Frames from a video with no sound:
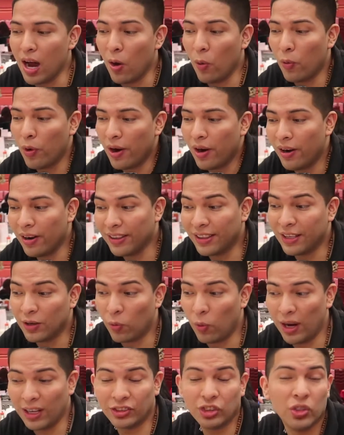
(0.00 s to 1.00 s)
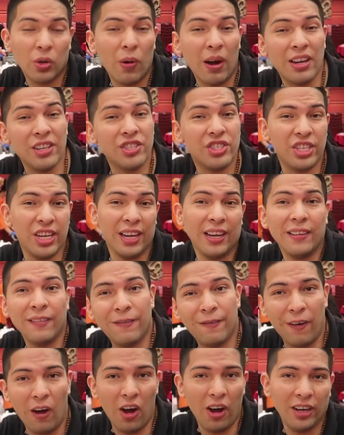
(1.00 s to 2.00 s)
now we are in the restaurant Jing
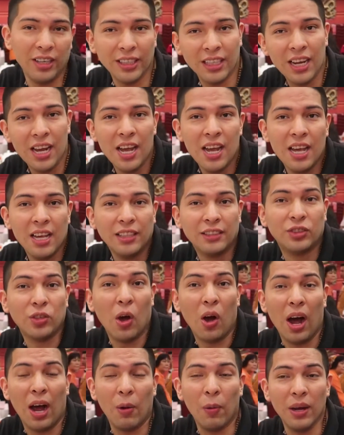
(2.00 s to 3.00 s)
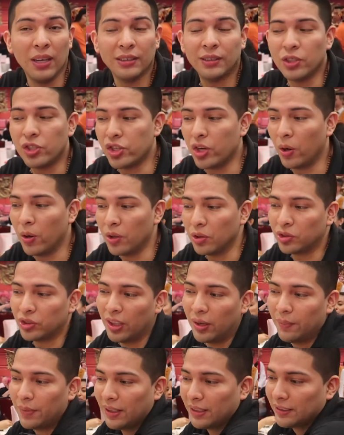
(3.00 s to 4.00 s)
Fong. So I wanted to show you
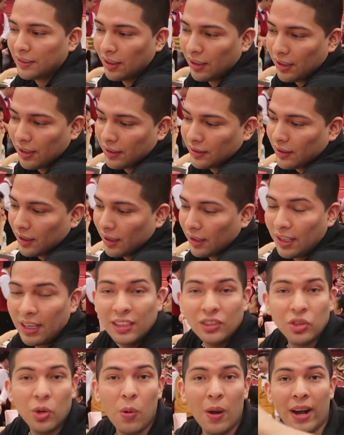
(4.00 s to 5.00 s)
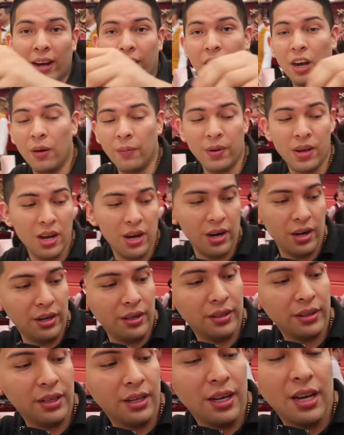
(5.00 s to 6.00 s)
something, so this in case you want to come
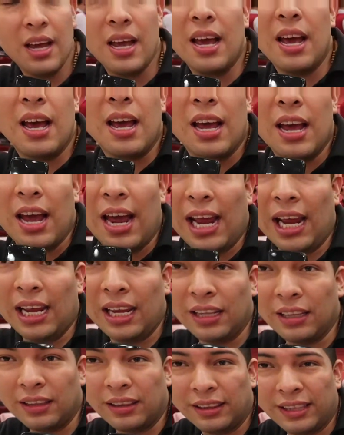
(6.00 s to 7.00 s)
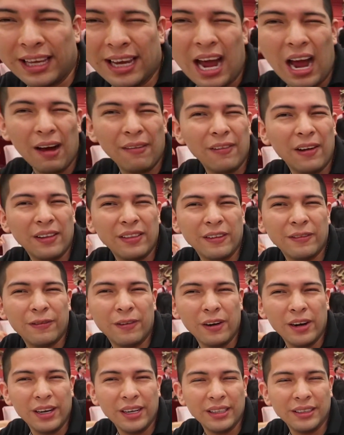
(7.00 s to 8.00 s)
here, and they have a
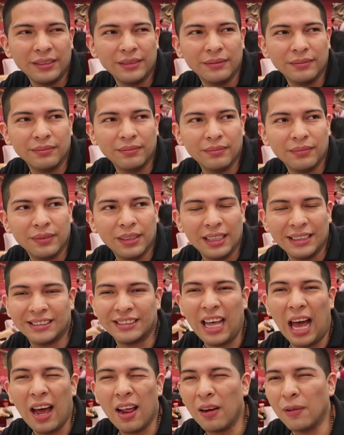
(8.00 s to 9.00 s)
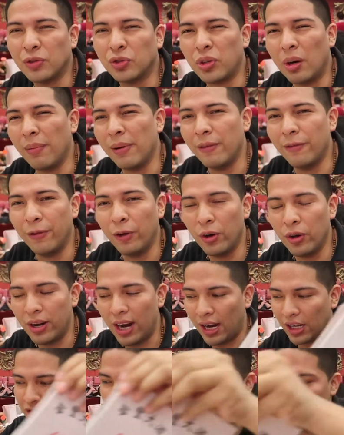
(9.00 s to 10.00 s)
different style of serving food.
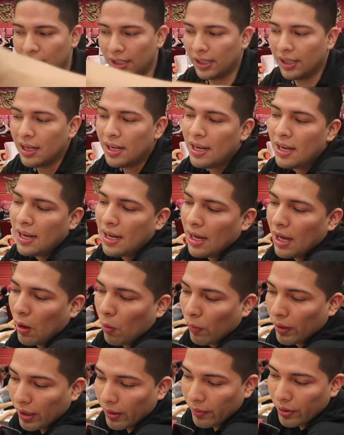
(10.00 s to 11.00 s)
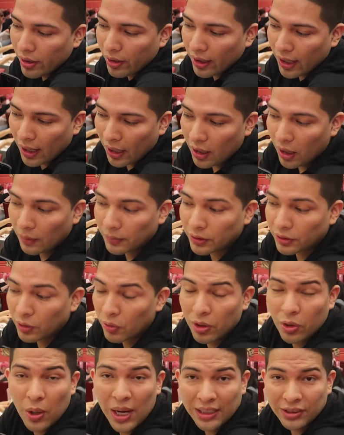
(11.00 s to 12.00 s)
Actually, whenever you're gonna come to the
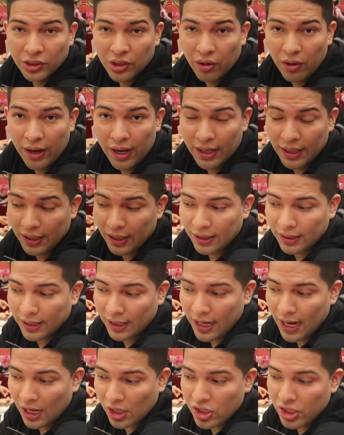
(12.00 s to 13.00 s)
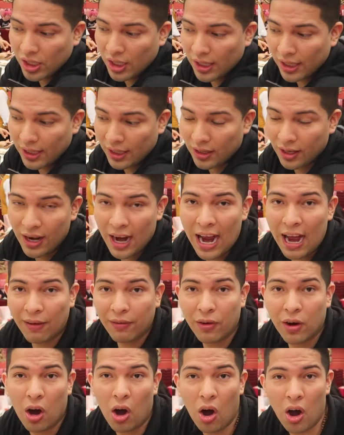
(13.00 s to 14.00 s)
restaurant, they actually gonna
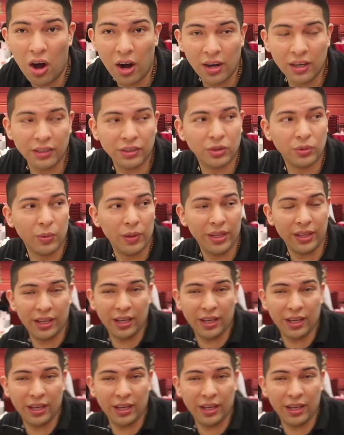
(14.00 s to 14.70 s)
have cars where